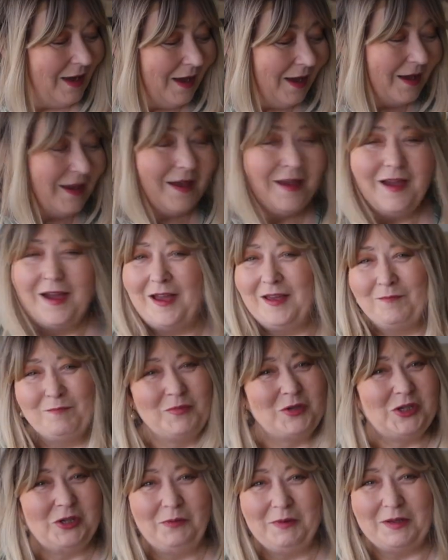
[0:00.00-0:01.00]
yeah,
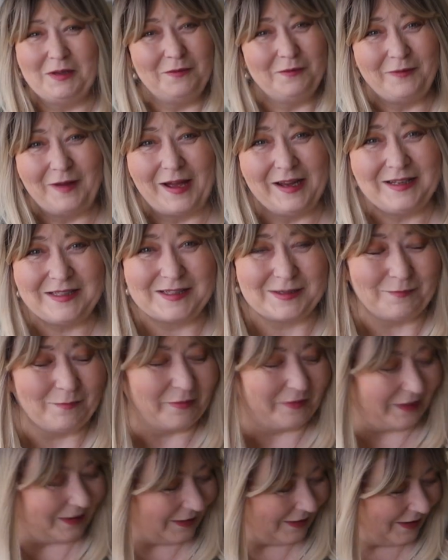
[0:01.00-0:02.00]
I'm sure you'll find
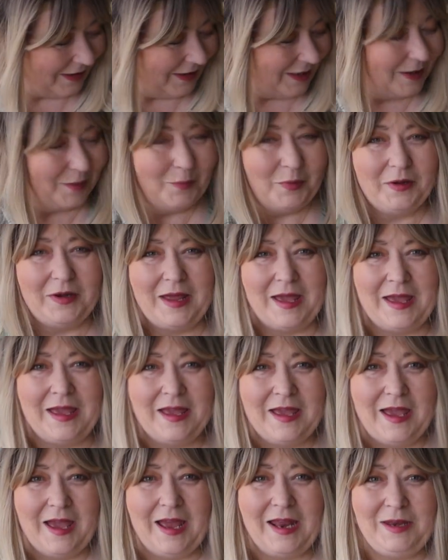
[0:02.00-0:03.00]
something. But
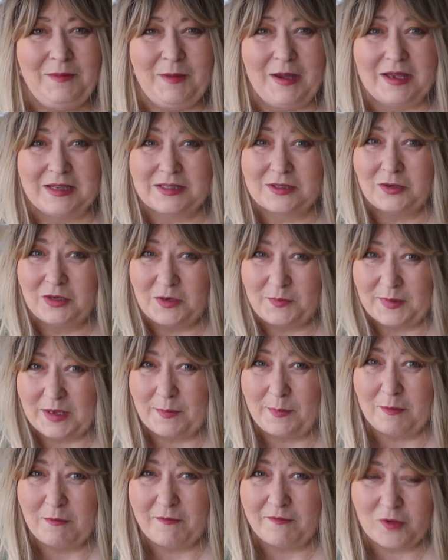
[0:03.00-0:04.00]
uh, anyway, it's going to
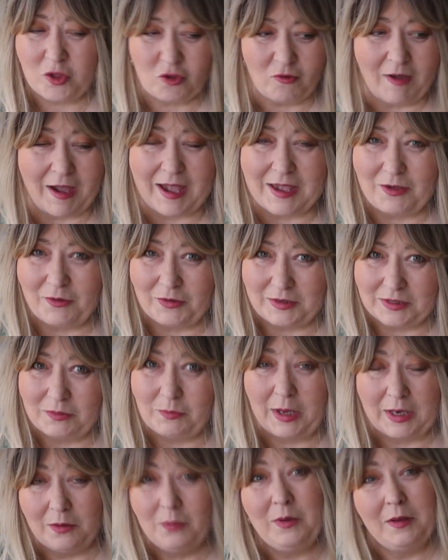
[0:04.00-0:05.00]
be a bit of a
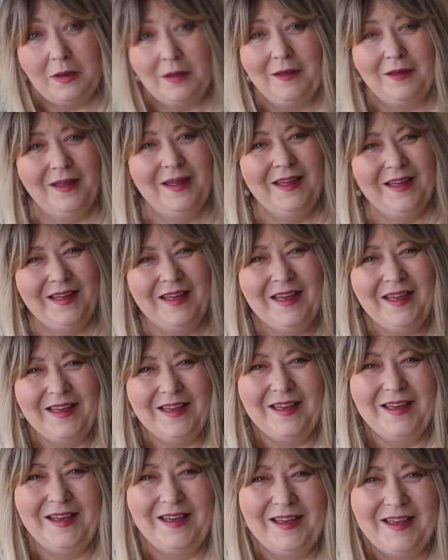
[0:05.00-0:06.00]
try-on. Well, it
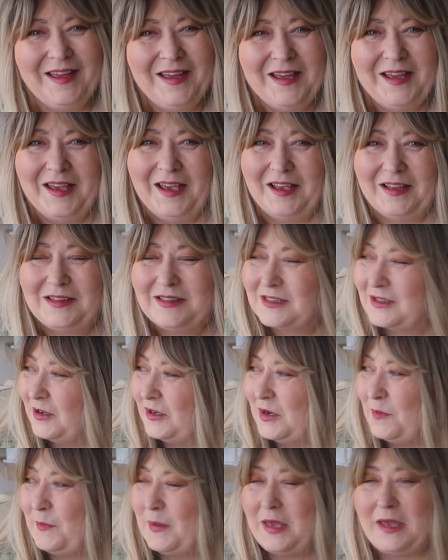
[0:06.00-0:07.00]
it's
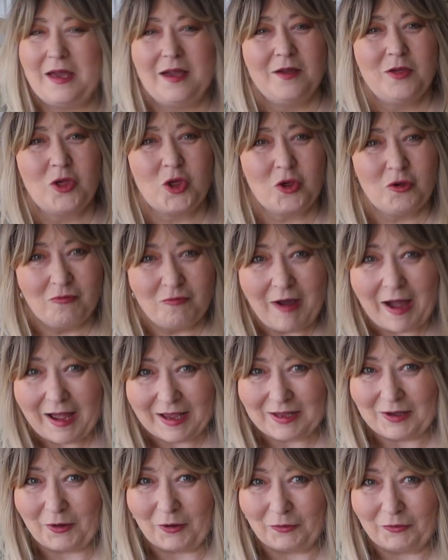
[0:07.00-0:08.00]
going to be a
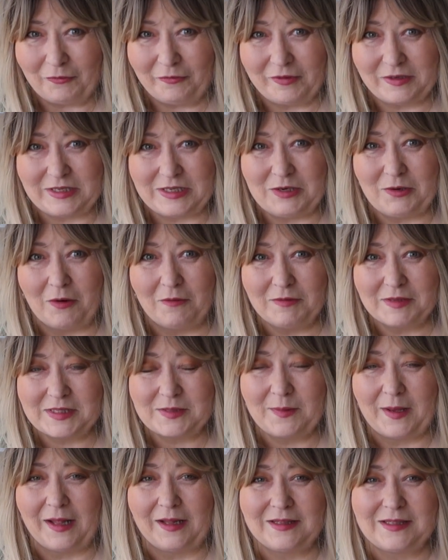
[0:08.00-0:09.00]
try-on video
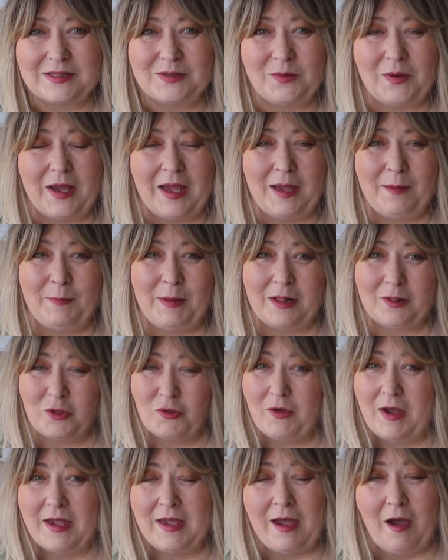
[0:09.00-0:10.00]
as well. So um, I'll
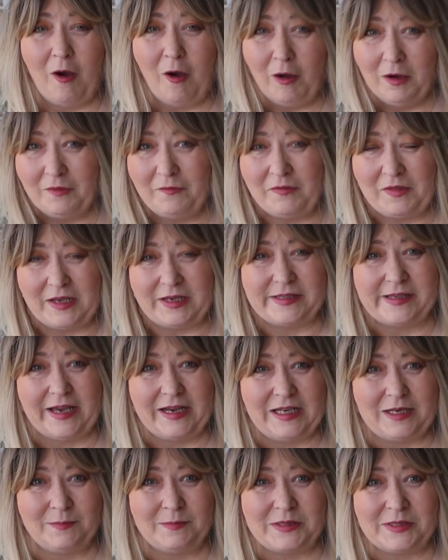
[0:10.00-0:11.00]
try all of these
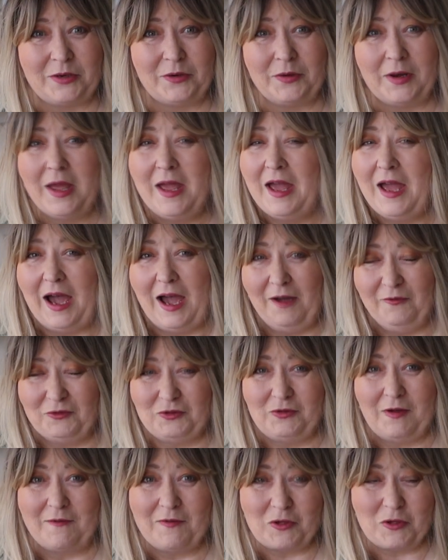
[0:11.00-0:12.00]
items on
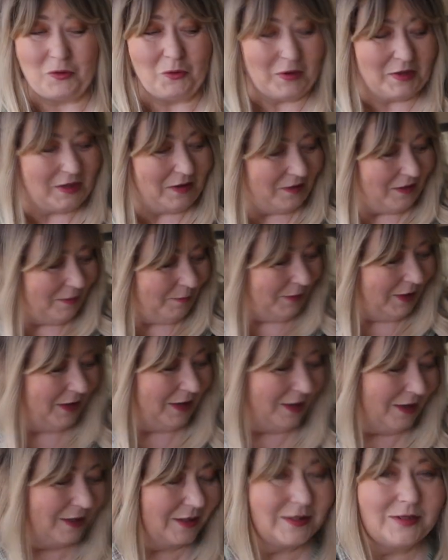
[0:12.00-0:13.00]
after I've shown you them.
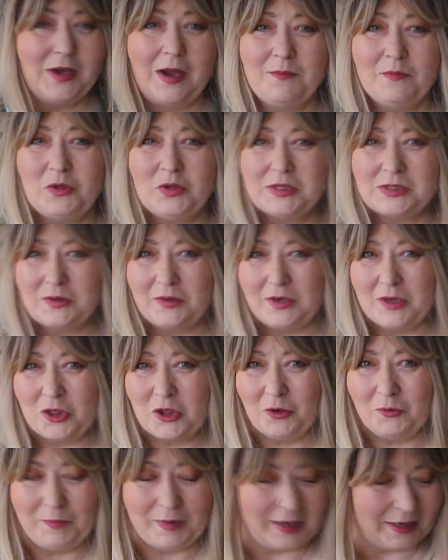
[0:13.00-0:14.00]
So I'm just going to
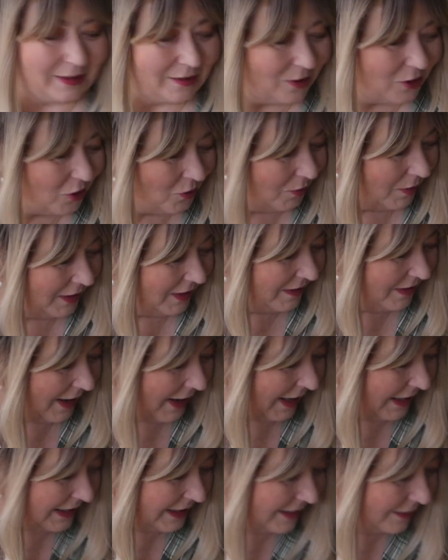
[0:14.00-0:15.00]
jump in and show you
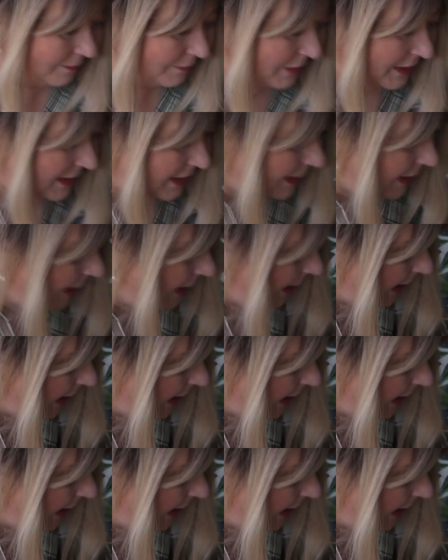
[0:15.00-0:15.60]
the items.